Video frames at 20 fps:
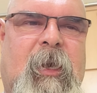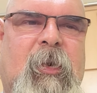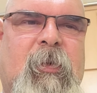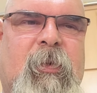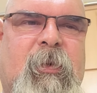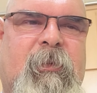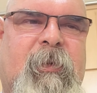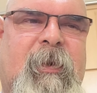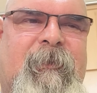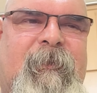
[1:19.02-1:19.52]

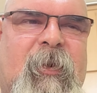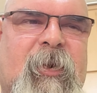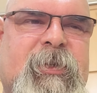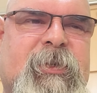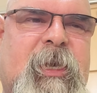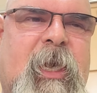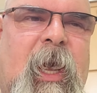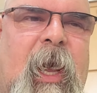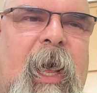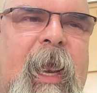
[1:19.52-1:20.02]
When we
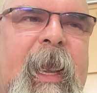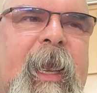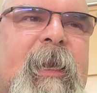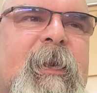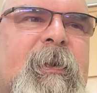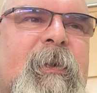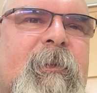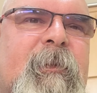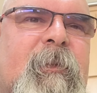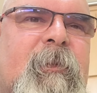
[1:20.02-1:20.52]
first got
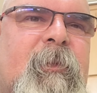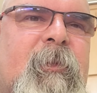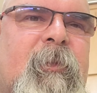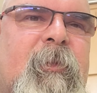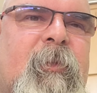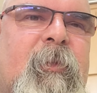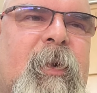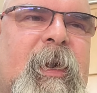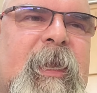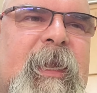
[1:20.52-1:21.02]
it,
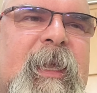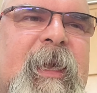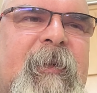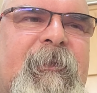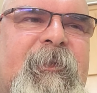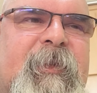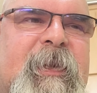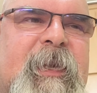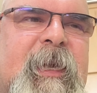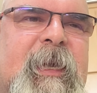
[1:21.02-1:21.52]
we
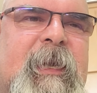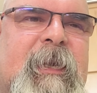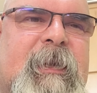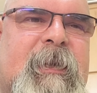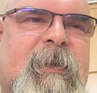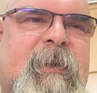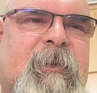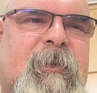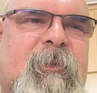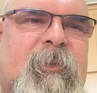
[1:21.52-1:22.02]
left it
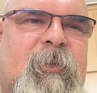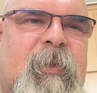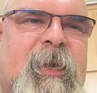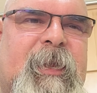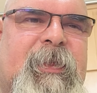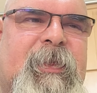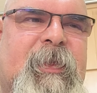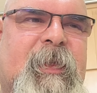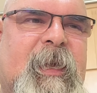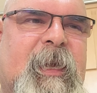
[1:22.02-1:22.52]

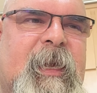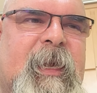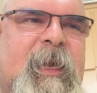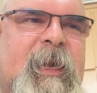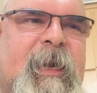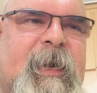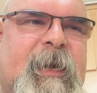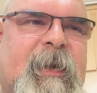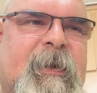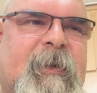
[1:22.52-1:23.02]
with
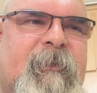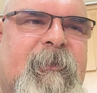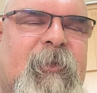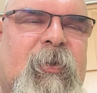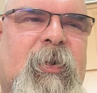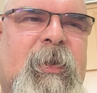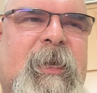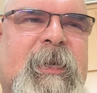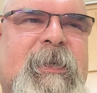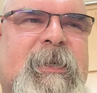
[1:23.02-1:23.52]
the
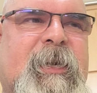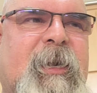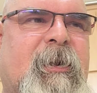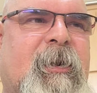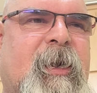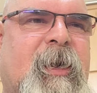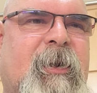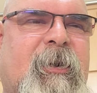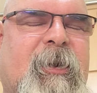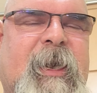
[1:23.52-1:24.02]
full
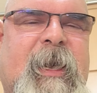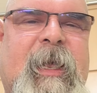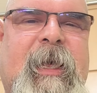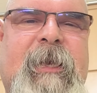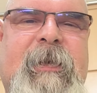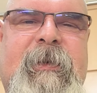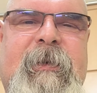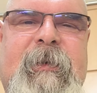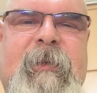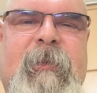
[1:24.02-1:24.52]
interior in
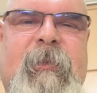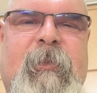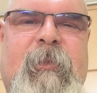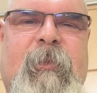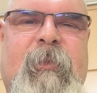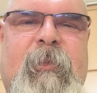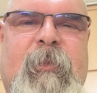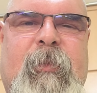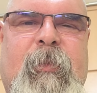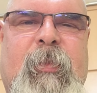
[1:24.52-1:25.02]
it,
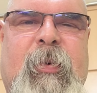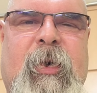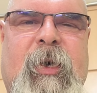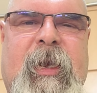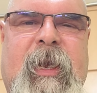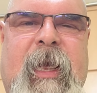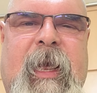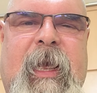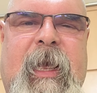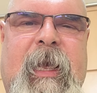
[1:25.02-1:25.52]

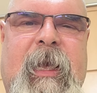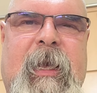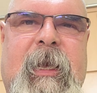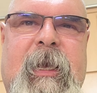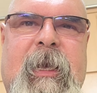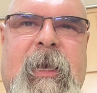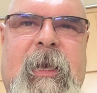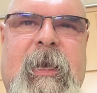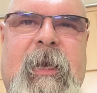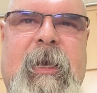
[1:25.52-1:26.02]
put a
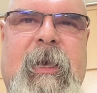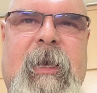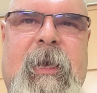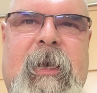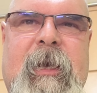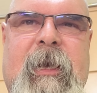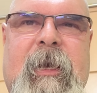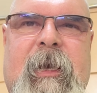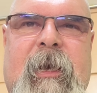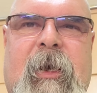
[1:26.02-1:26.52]

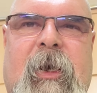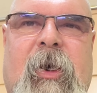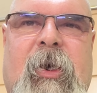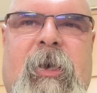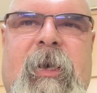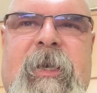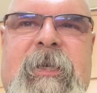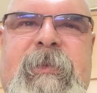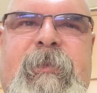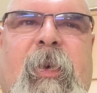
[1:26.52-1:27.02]

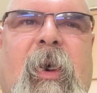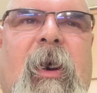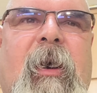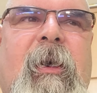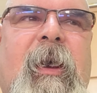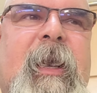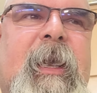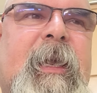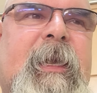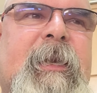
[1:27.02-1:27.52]
harness
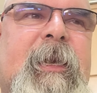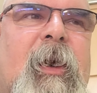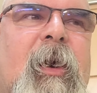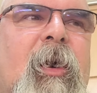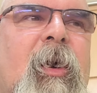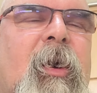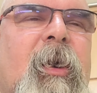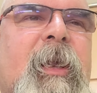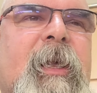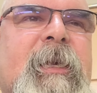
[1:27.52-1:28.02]
bar in it and a
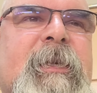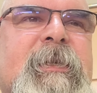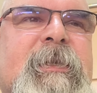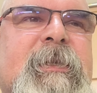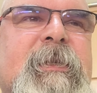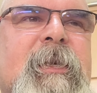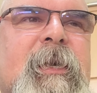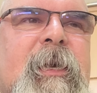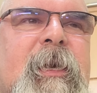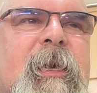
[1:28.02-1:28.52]

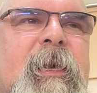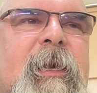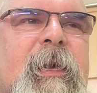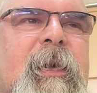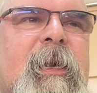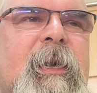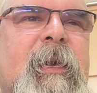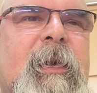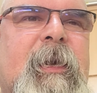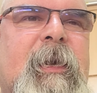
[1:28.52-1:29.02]
harness
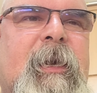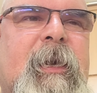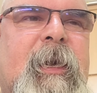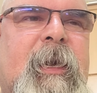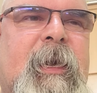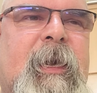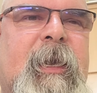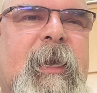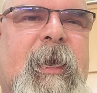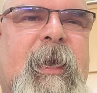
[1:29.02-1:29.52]

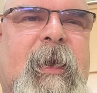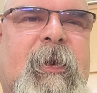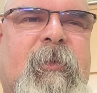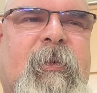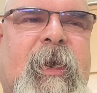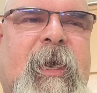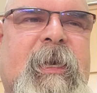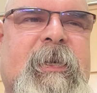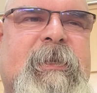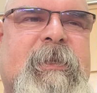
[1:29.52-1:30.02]
and a
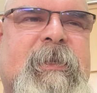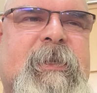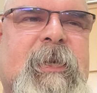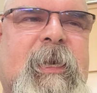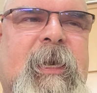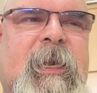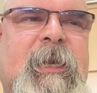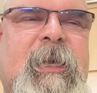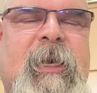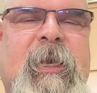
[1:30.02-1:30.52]
race
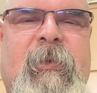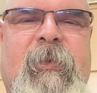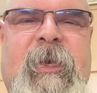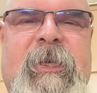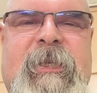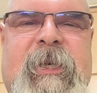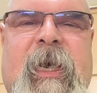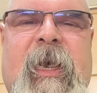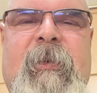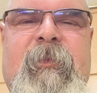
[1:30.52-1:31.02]
seat, and
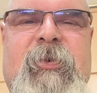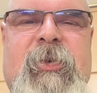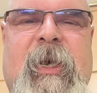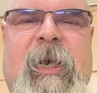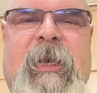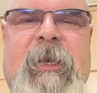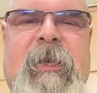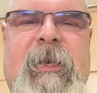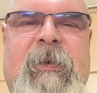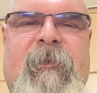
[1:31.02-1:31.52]
we time
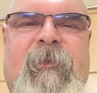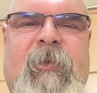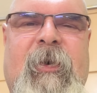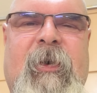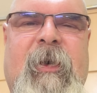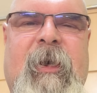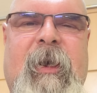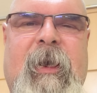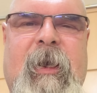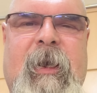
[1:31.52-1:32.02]
trialed it
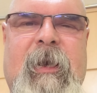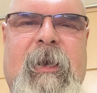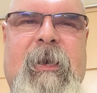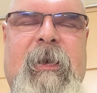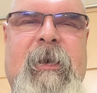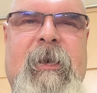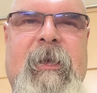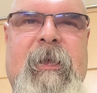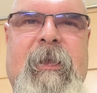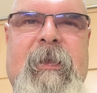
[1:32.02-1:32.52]
for
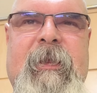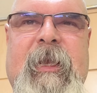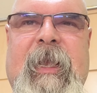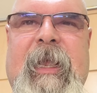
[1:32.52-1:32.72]
the